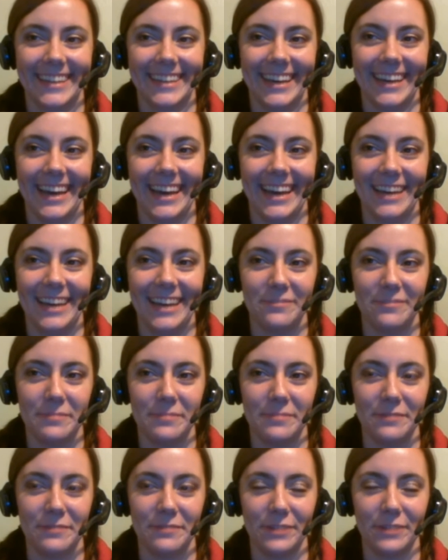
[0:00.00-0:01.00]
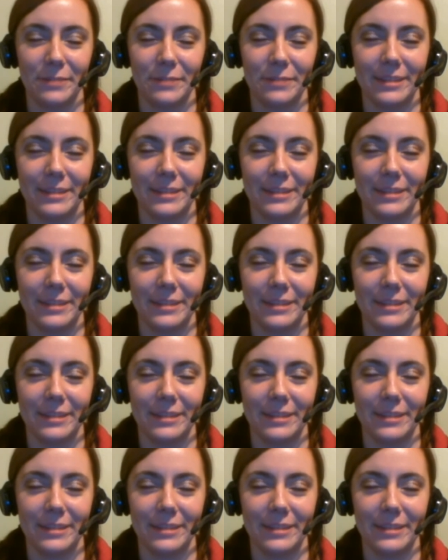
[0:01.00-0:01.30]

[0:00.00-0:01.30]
I've been farming